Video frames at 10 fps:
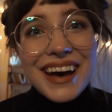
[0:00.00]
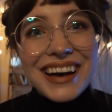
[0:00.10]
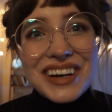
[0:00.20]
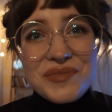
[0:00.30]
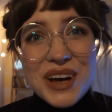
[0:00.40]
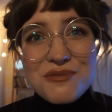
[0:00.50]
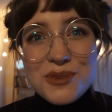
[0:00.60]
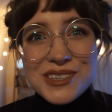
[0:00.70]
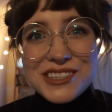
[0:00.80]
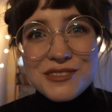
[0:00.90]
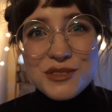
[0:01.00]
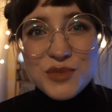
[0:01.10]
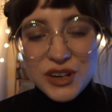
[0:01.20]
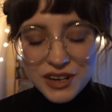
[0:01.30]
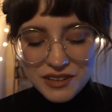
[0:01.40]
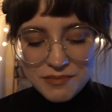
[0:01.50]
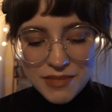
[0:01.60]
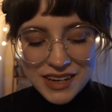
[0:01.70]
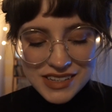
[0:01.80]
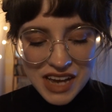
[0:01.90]
I've purchased from her
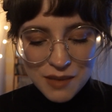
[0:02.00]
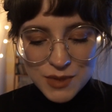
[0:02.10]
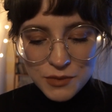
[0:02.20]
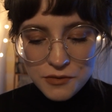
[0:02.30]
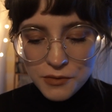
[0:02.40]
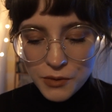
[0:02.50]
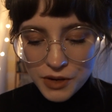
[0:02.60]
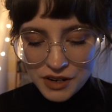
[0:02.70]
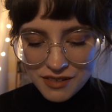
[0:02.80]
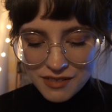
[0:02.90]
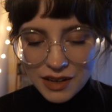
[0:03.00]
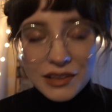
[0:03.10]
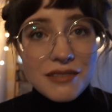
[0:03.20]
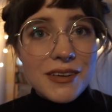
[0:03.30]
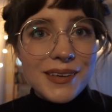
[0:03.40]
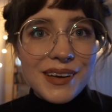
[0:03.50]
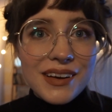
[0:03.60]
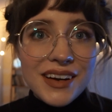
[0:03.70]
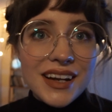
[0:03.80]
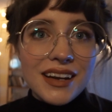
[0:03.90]
many times before. I love her
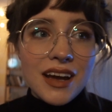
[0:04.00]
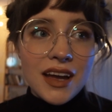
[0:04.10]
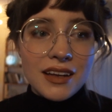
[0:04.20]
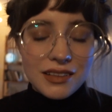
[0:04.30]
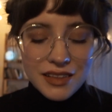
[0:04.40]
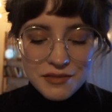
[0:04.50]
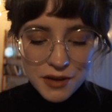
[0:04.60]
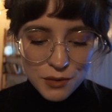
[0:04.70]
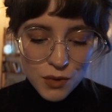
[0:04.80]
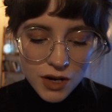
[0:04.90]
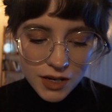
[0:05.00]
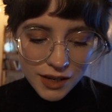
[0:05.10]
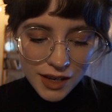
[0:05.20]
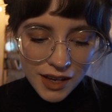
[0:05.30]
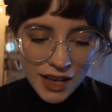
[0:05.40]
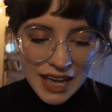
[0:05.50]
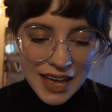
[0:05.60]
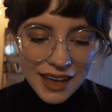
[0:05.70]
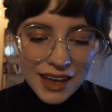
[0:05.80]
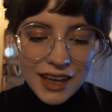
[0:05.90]
yarn and I love her work,
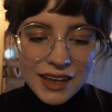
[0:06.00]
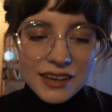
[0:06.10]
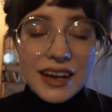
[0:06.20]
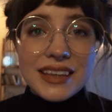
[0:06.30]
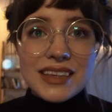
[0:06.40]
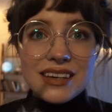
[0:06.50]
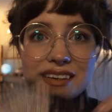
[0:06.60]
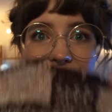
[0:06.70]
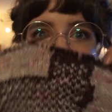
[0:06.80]
and I think